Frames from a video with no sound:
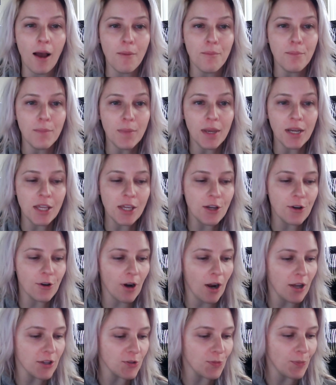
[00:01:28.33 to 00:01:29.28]
mini
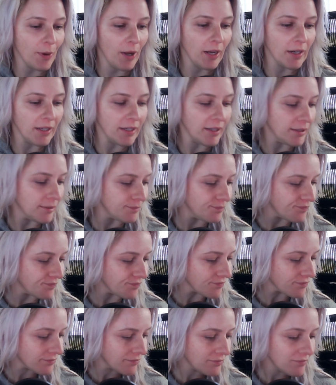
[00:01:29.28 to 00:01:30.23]
crossbody
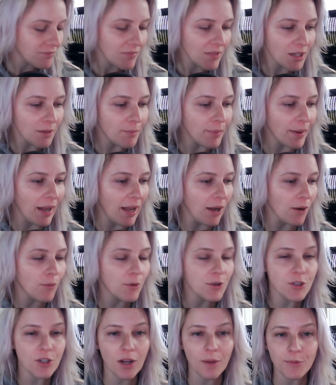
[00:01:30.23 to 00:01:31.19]
bag,
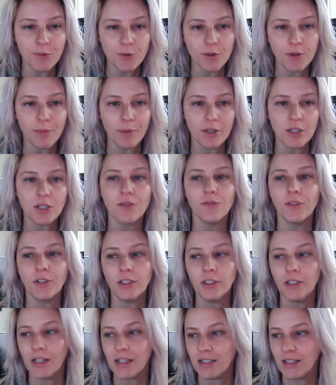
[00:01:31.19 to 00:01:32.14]
which comes with a bunch of
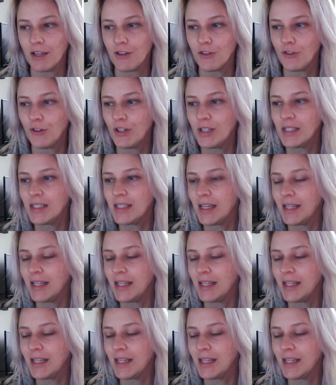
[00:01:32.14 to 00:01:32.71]
little accessories.